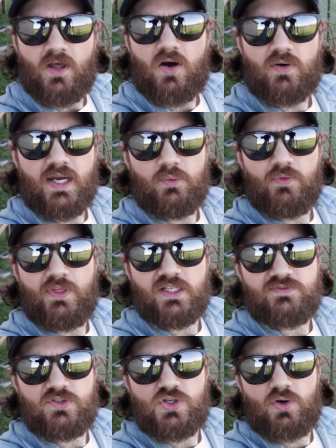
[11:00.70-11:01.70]
All right, well,
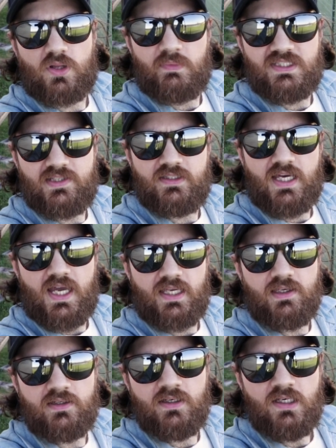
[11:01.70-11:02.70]
thanks for joining me today.